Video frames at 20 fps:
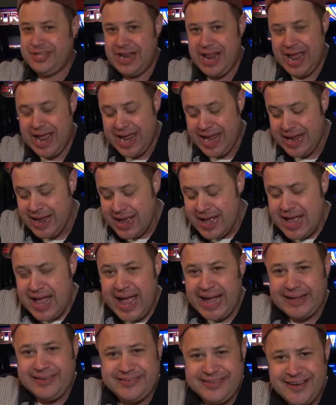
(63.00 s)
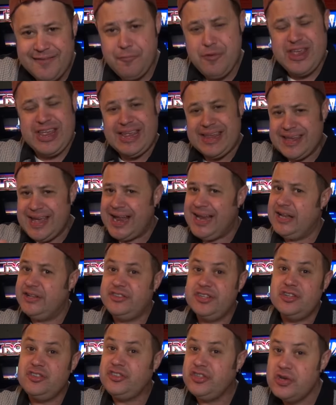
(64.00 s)
today and see if we can kind of
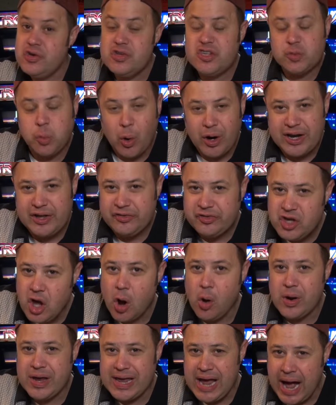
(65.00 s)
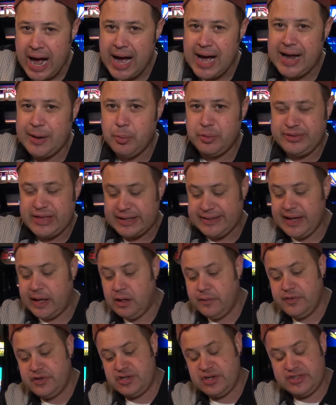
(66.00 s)
deduce what is going on with that
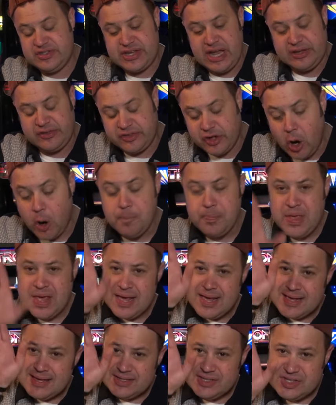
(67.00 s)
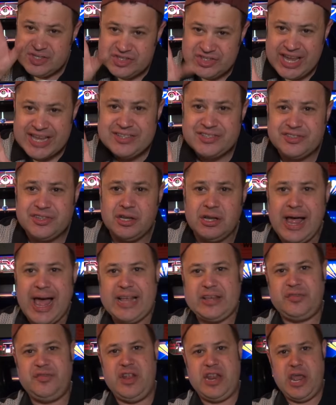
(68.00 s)
television set. So since the
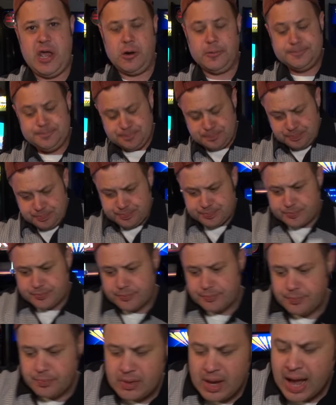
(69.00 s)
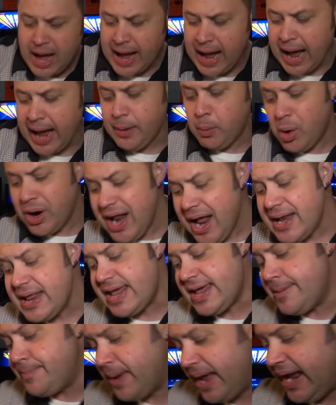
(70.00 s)
last video, I went on
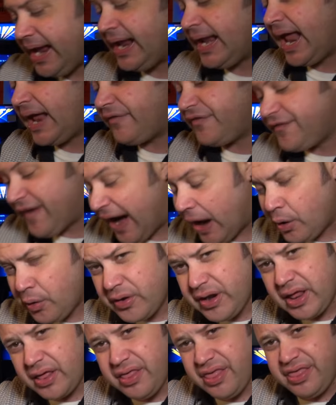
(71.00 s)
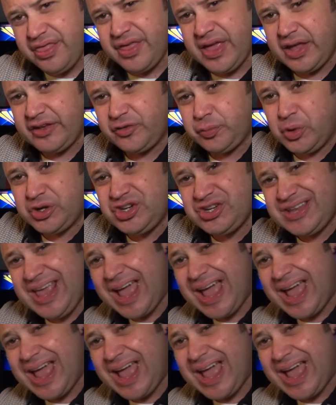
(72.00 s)
eBay and I found this, which is